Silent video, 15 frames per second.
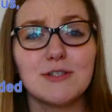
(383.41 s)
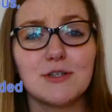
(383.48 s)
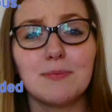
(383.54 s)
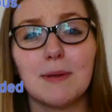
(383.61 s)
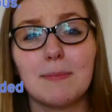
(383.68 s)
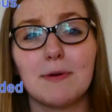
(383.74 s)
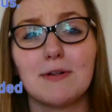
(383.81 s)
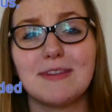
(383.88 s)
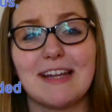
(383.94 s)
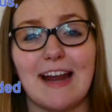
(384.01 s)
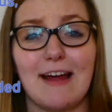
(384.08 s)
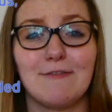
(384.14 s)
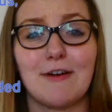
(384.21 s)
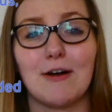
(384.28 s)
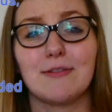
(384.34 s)
2 people that
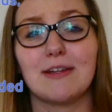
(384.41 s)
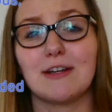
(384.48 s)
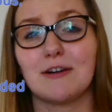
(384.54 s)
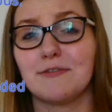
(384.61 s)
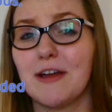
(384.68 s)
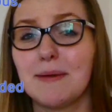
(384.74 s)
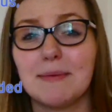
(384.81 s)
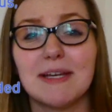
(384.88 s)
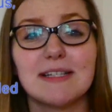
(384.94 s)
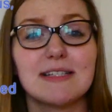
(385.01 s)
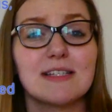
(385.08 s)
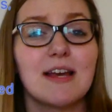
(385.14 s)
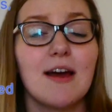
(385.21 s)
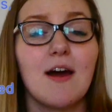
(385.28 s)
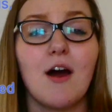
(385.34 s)
I found that are
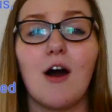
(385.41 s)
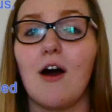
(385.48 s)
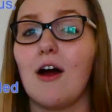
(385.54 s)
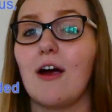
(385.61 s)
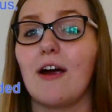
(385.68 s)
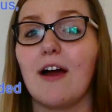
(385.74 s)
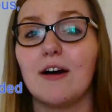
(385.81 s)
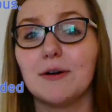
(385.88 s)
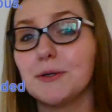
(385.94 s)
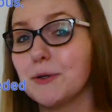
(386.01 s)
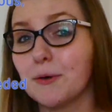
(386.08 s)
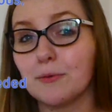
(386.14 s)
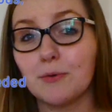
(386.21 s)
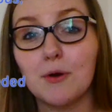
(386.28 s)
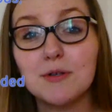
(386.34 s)
famous are
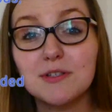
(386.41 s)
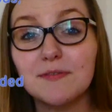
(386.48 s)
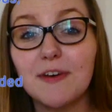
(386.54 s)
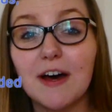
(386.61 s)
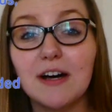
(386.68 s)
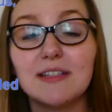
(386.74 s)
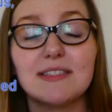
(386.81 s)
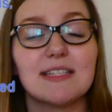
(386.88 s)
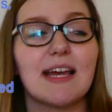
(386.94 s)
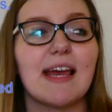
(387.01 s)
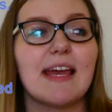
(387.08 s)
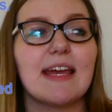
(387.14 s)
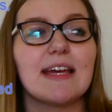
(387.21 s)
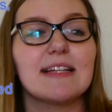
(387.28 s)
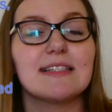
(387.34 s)
Eleanor Roosevelt
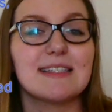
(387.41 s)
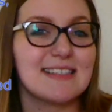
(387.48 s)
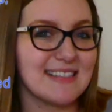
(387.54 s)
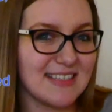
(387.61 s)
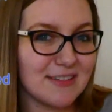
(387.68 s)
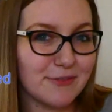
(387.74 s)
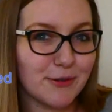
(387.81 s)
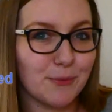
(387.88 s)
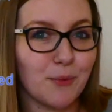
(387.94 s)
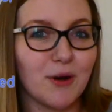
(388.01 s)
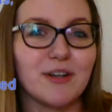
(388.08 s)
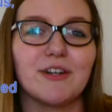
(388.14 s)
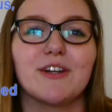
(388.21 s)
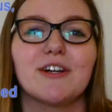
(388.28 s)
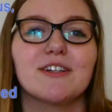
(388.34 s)
and Stevie
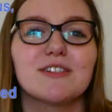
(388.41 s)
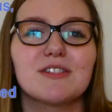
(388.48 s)
Wonder.